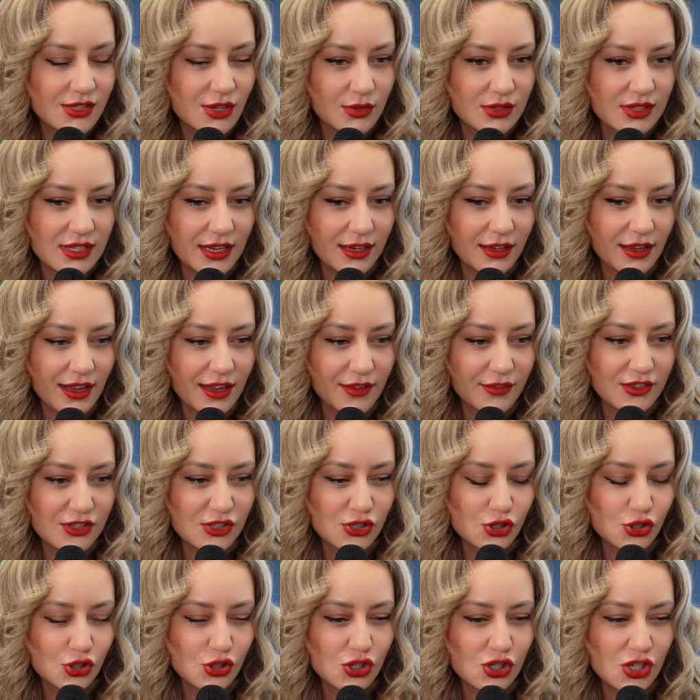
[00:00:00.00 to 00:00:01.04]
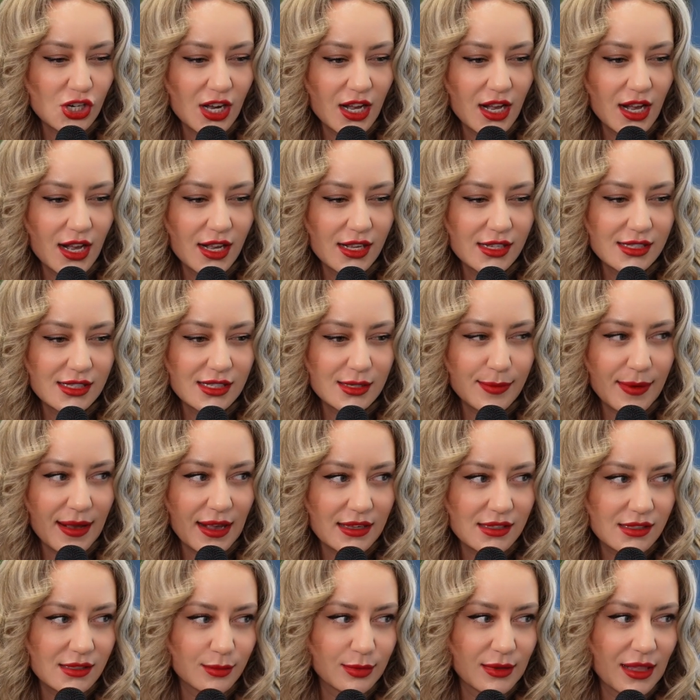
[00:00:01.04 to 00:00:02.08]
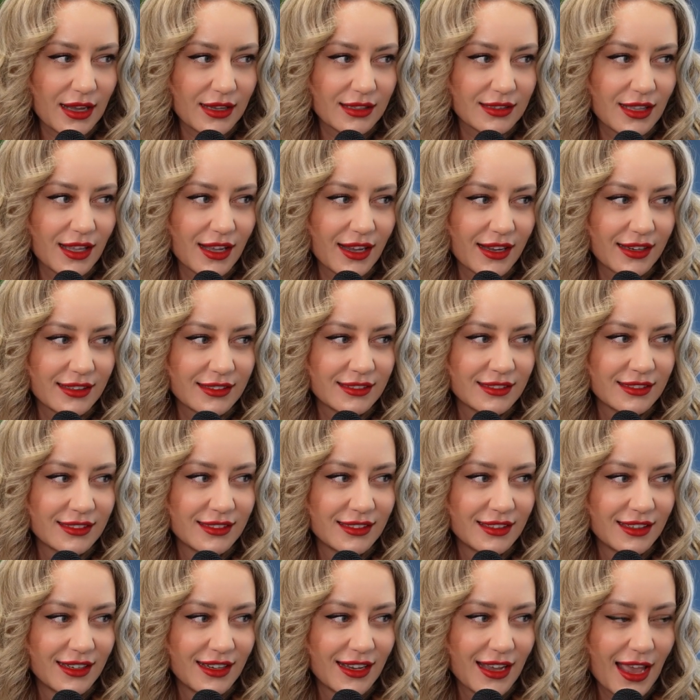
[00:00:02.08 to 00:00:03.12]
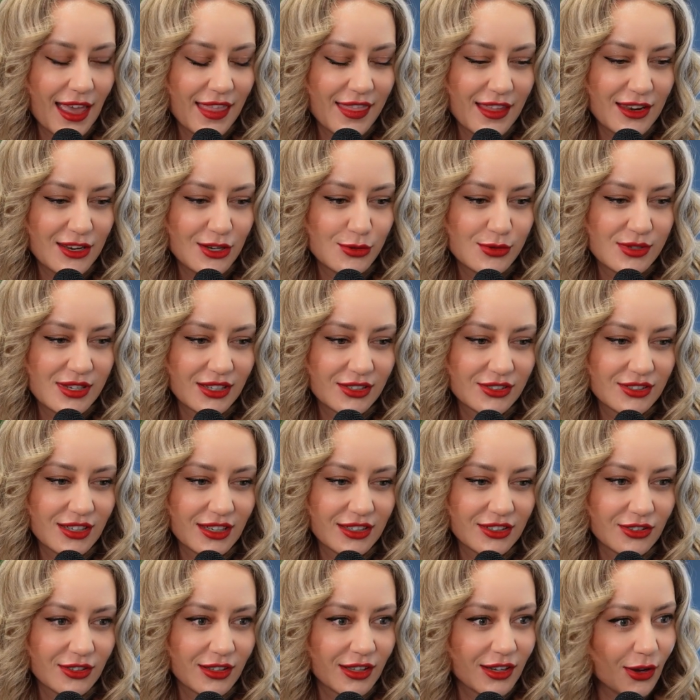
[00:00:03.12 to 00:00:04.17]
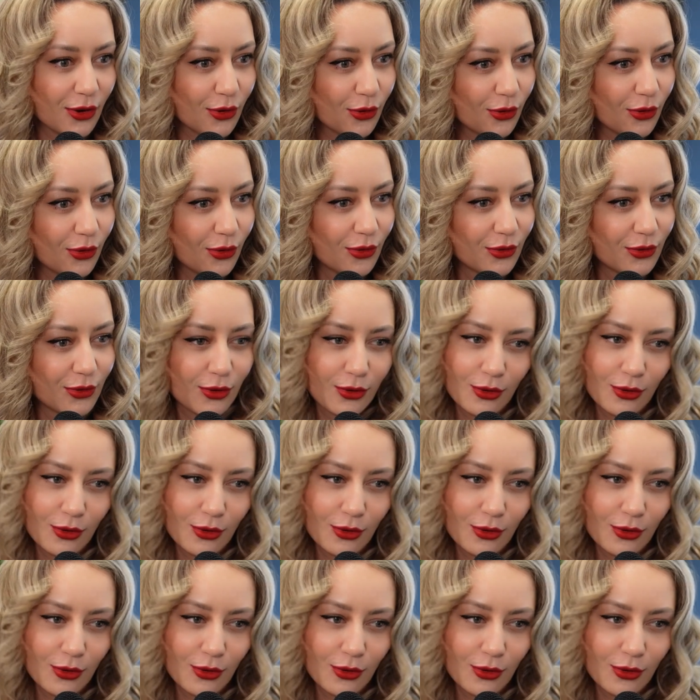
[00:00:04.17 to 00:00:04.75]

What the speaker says: So it's like if it's just past the black line and then you tilt it and you're like, oh,